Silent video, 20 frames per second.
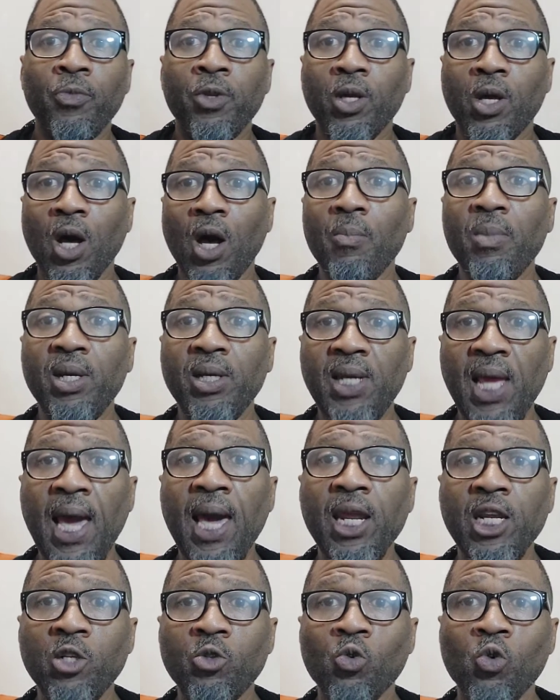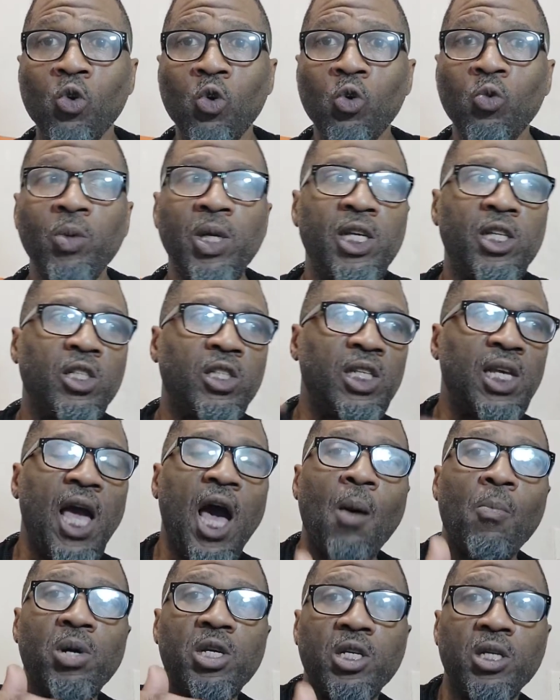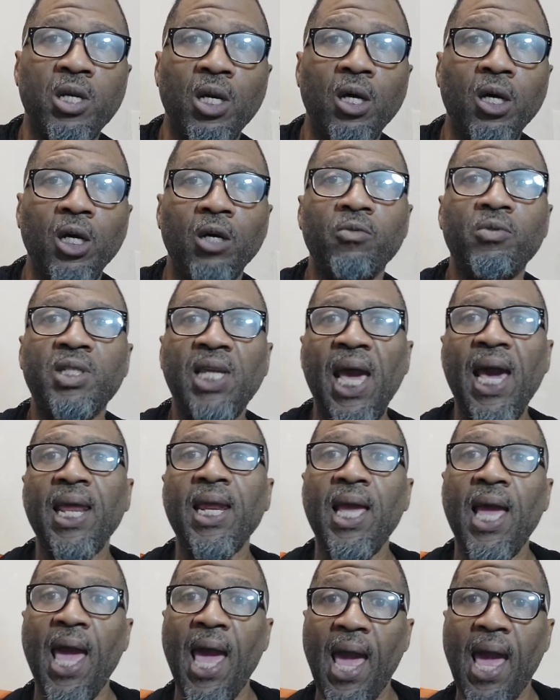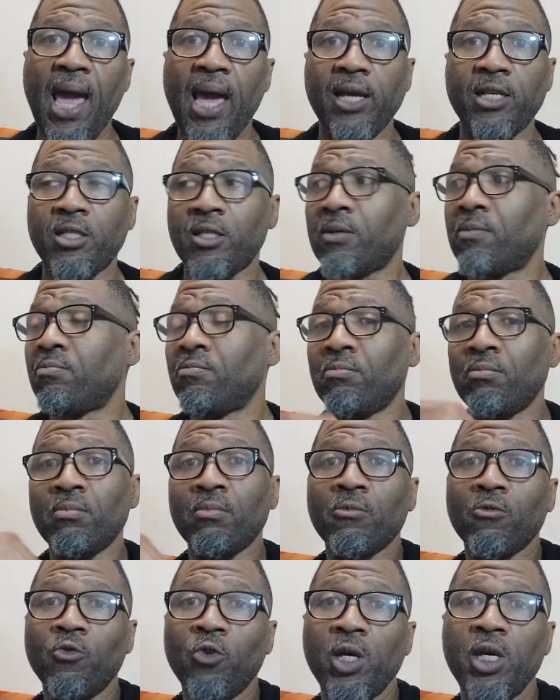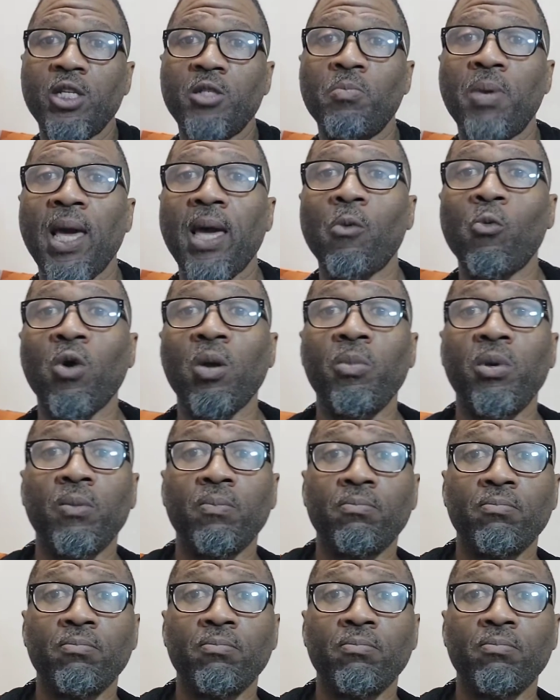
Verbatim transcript: come in daddy's room and see how much love daddy has for his black women.